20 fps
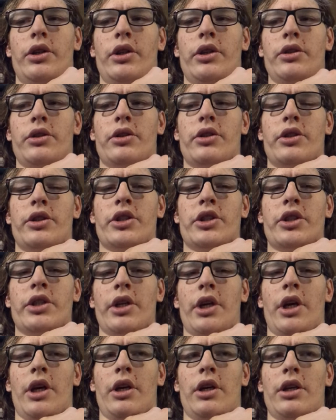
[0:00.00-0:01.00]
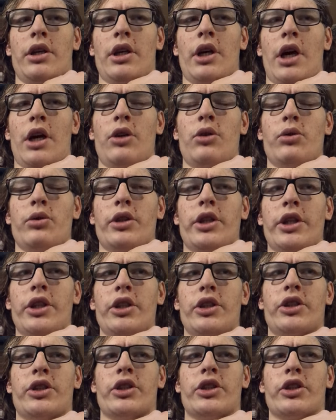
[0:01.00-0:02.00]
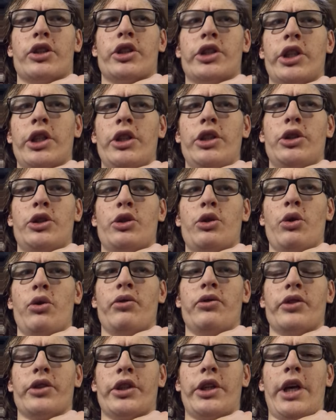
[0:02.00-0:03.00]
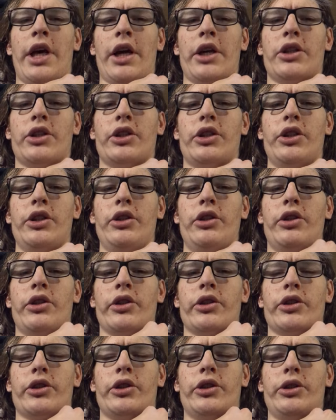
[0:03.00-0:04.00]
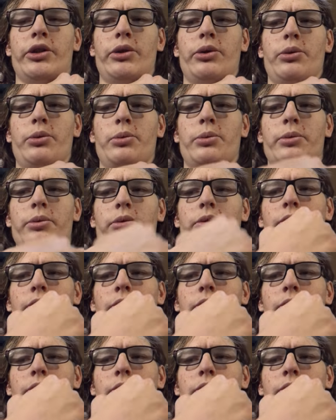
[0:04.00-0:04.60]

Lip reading: don't think it's changed over yet either to